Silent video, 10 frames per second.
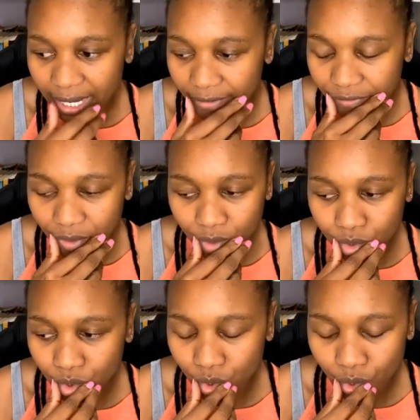They
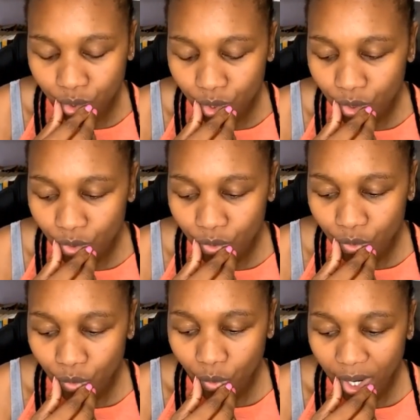also
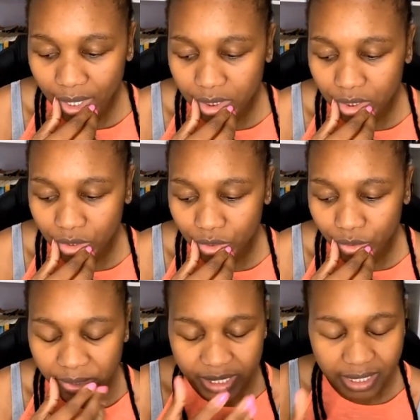want to be
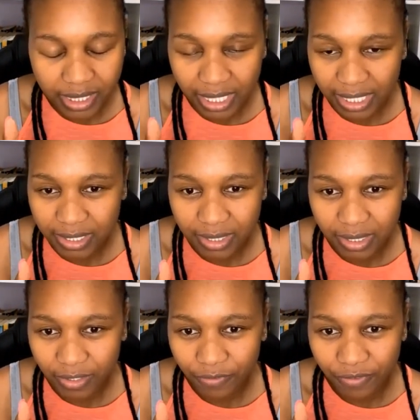seen as
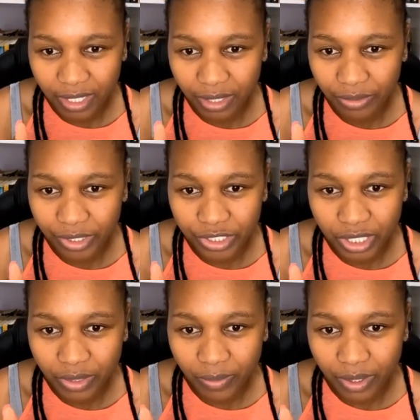if they are rich and
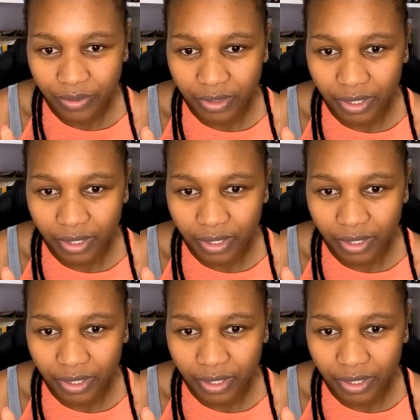wealthy.